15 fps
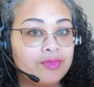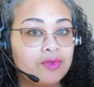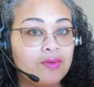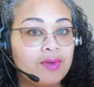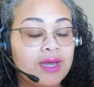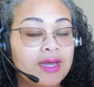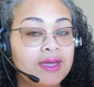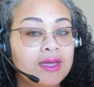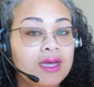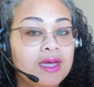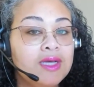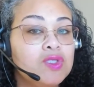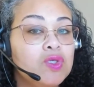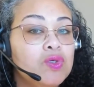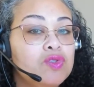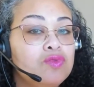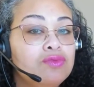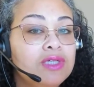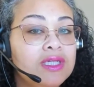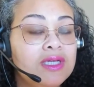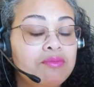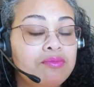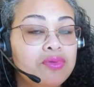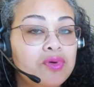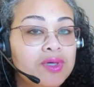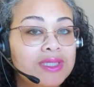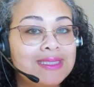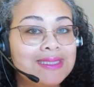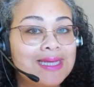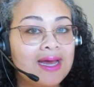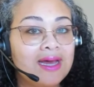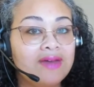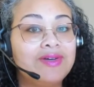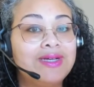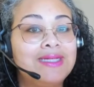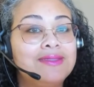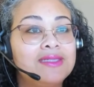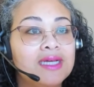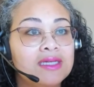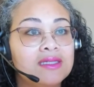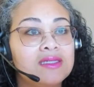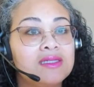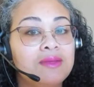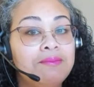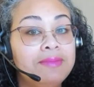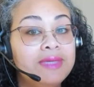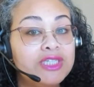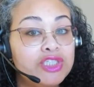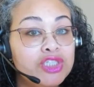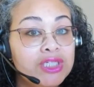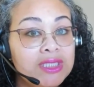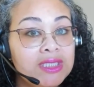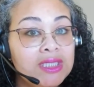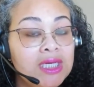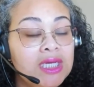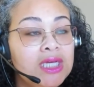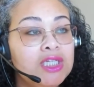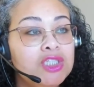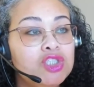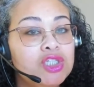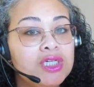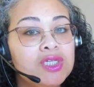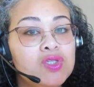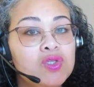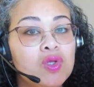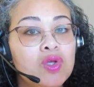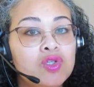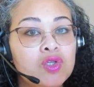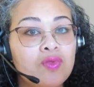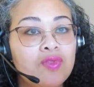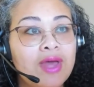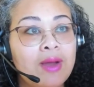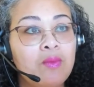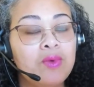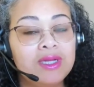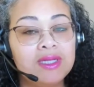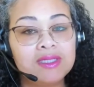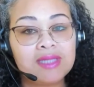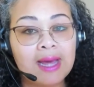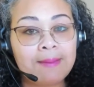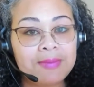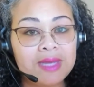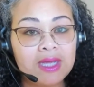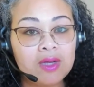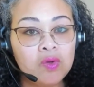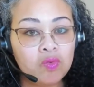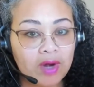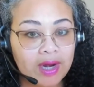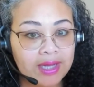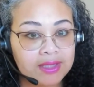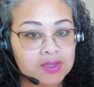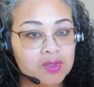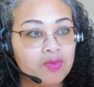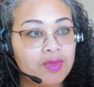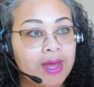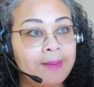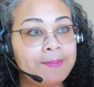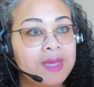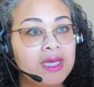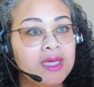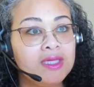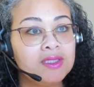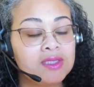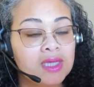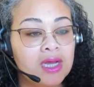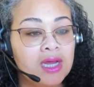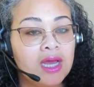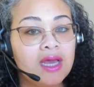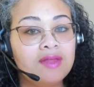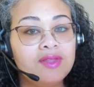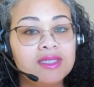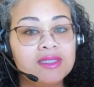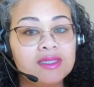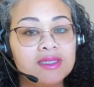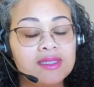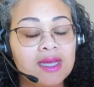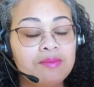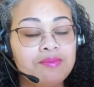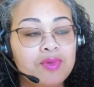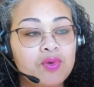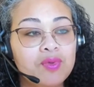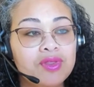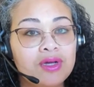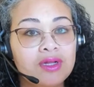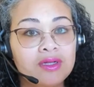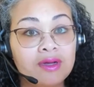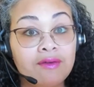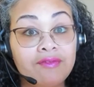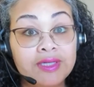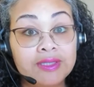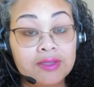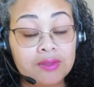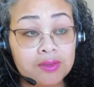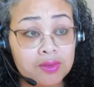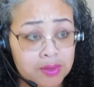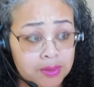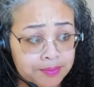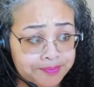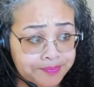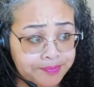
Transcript: Okay, so it's really important to have a test submission, just so that, what does that mean, right? So that means in this example with ClickFunnels,